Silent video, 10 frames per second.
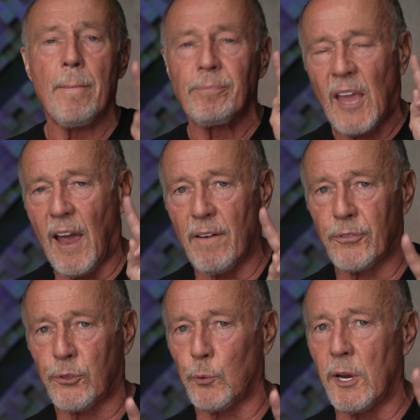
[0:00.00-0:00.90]
have
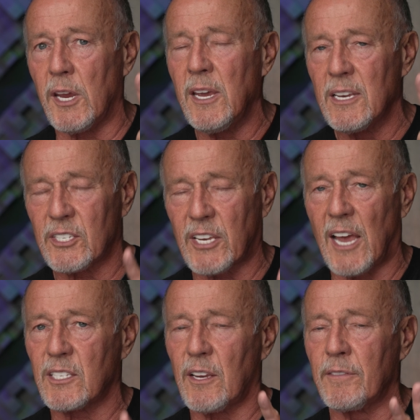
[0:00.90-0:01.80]
3
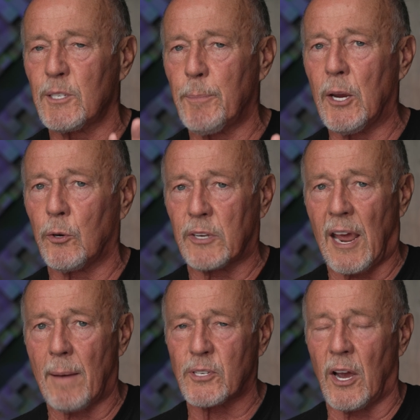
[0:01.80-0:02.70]
sets of speaker
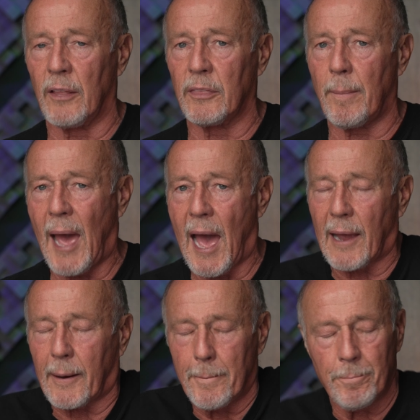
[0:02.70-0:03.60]
taps on the back.